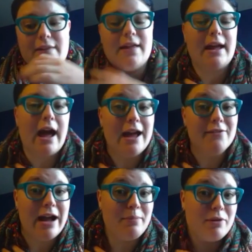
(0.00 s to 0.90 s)
And like I've
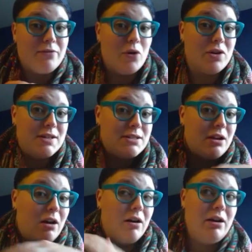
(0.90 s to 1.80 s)
hyper-focused
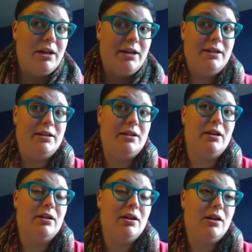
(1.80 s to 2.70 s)
on